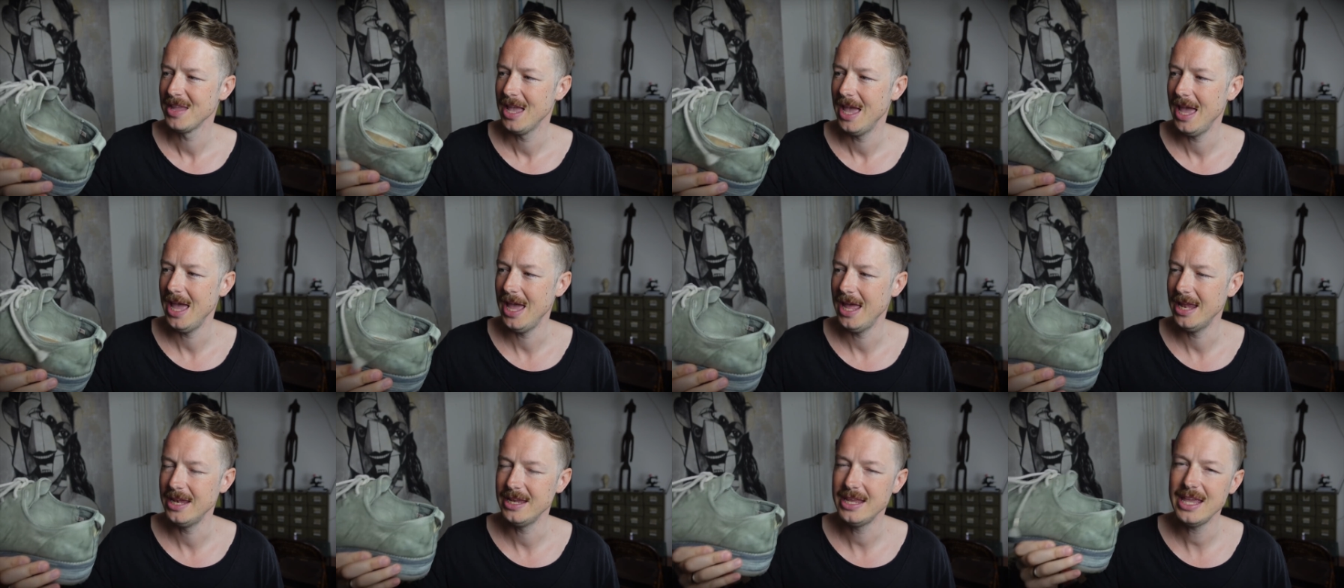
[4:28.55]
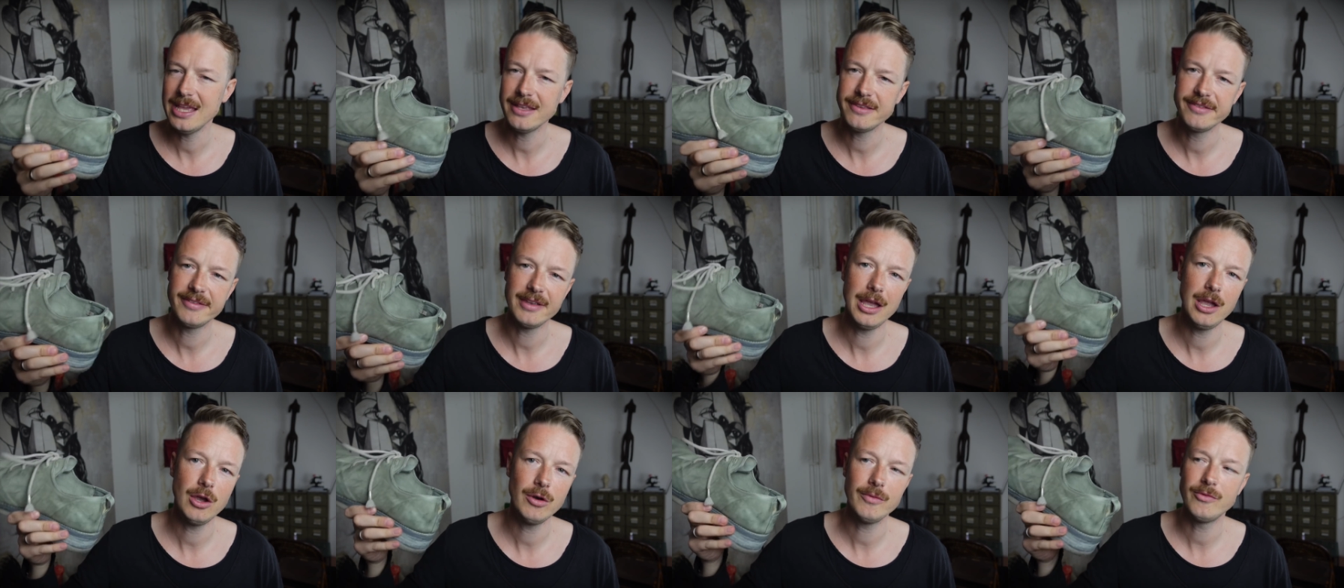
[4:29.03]
And yes,
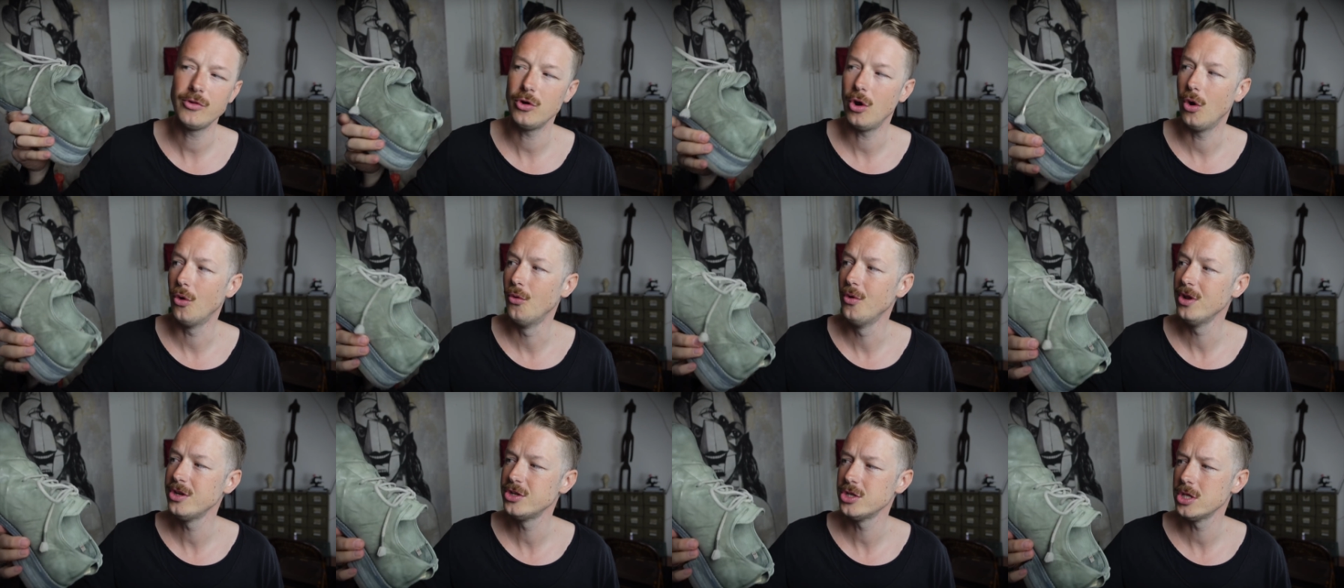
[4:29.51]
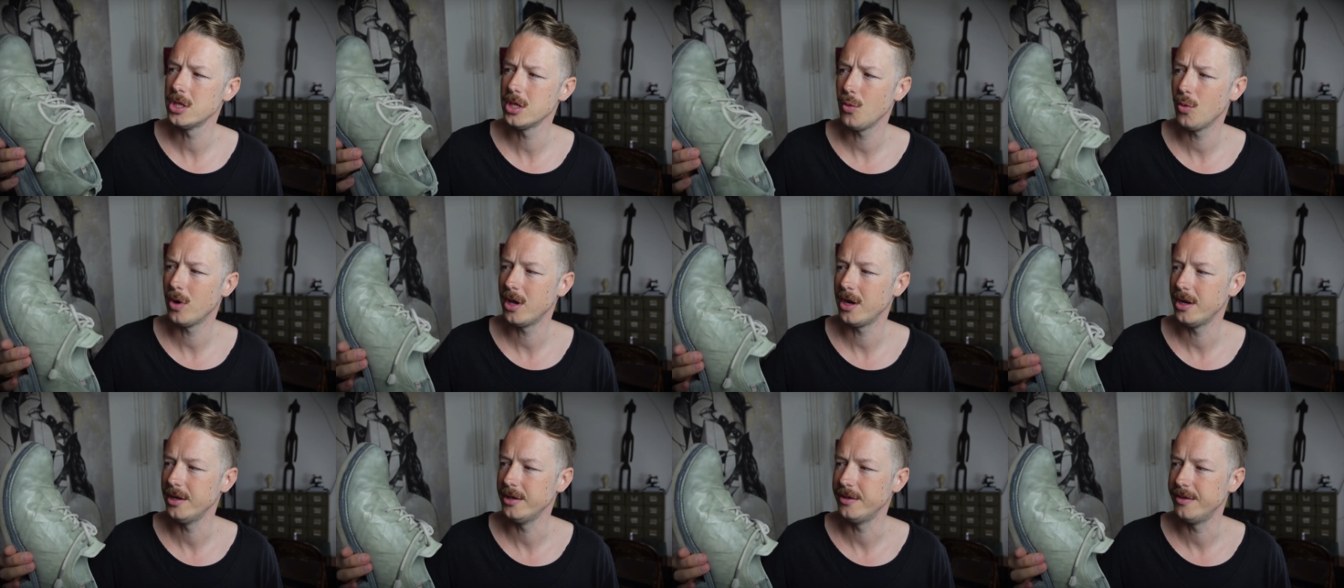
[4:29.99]
I originally
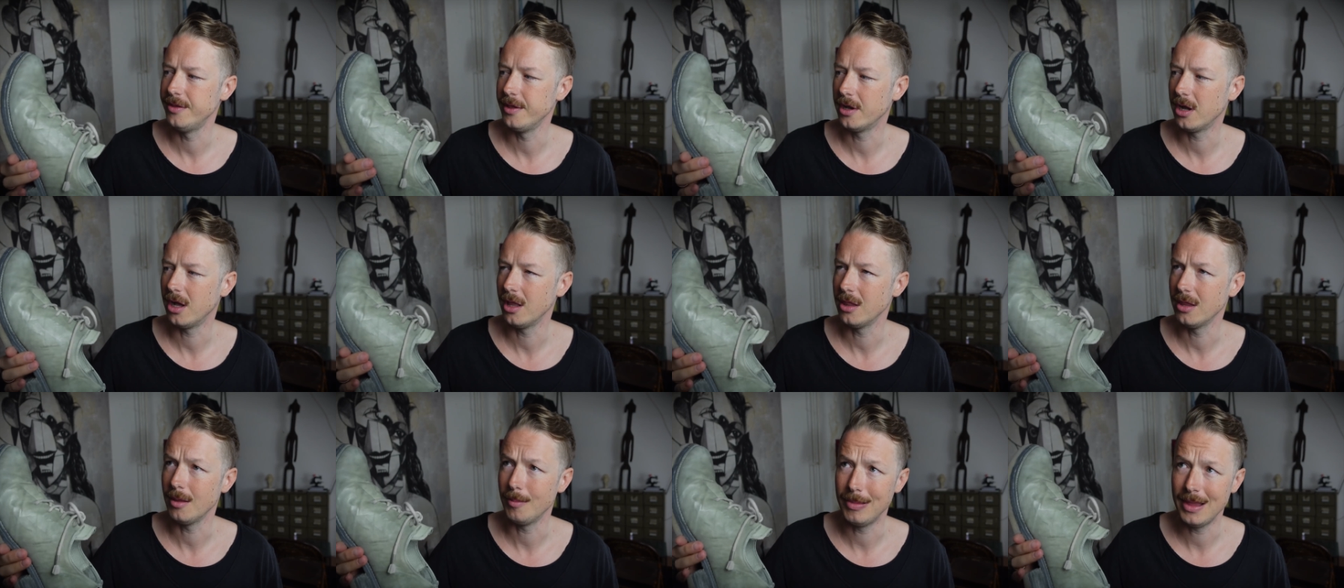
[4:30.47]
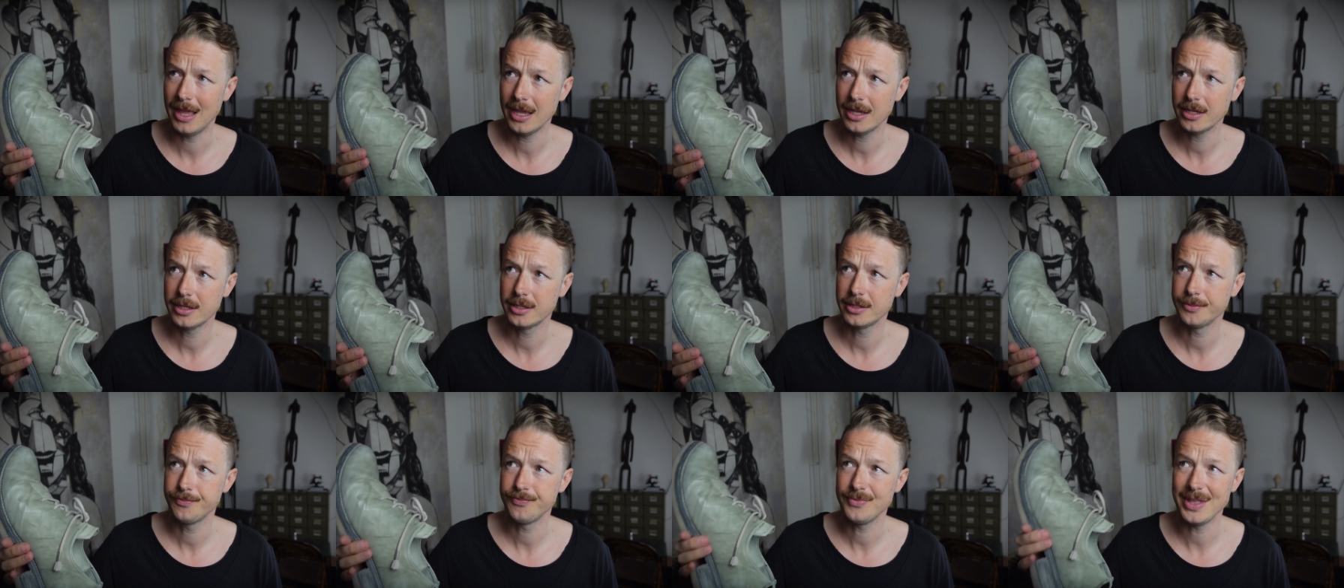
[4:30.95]
wanted the color
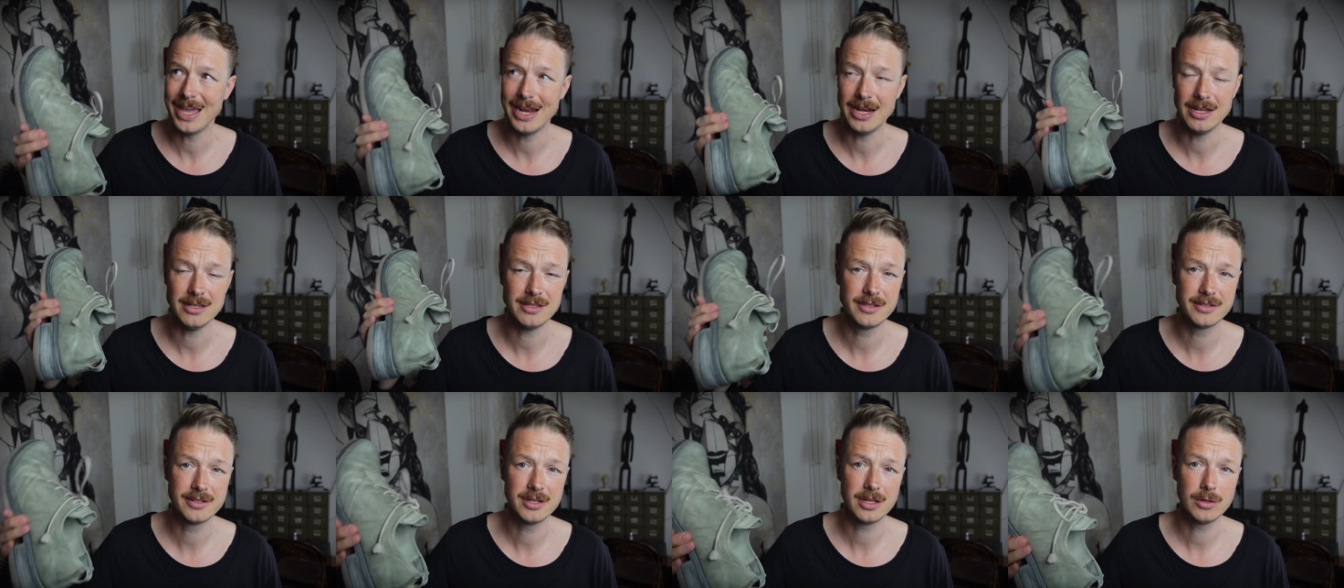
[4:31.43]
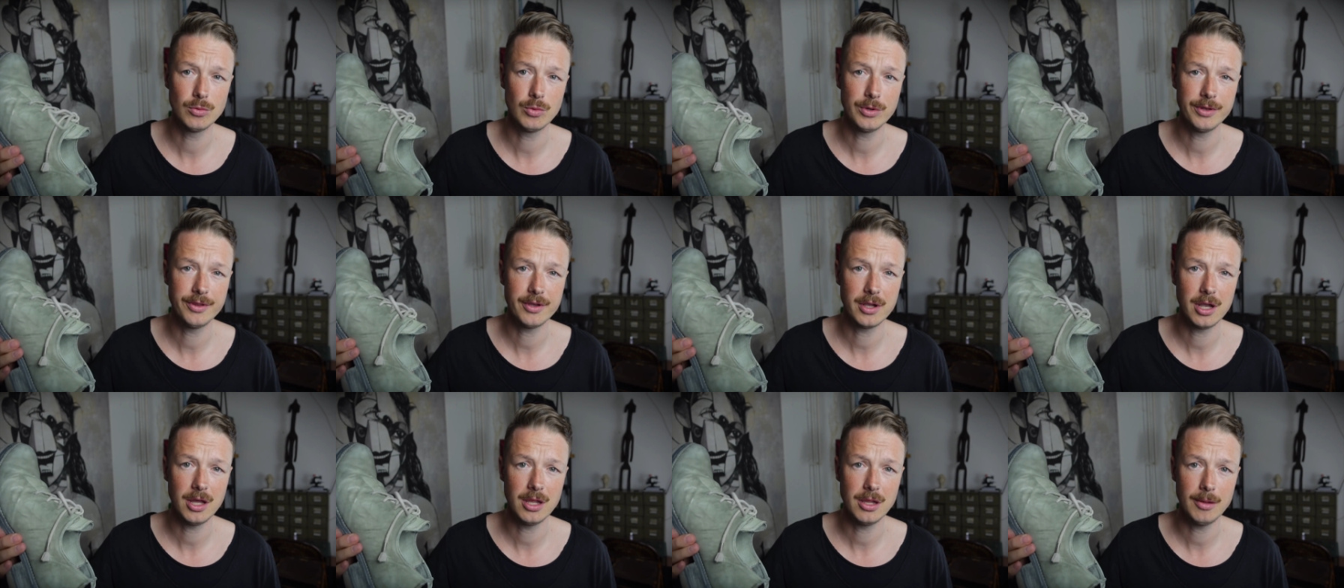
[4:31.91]
black, and I still want
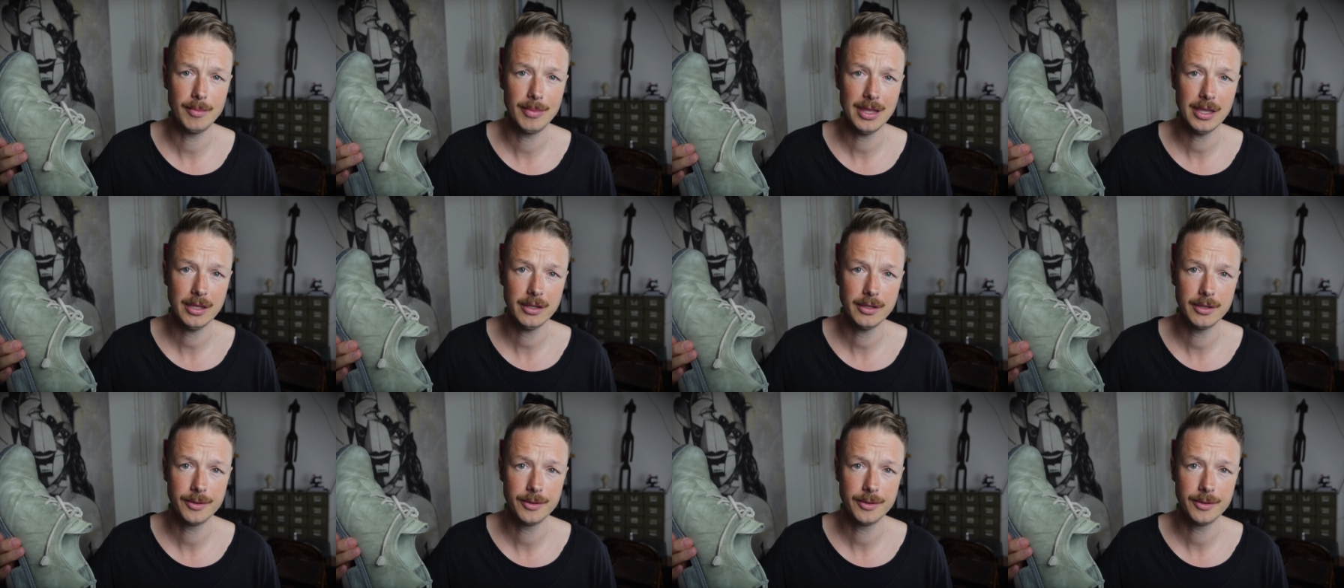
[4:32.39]
the color black,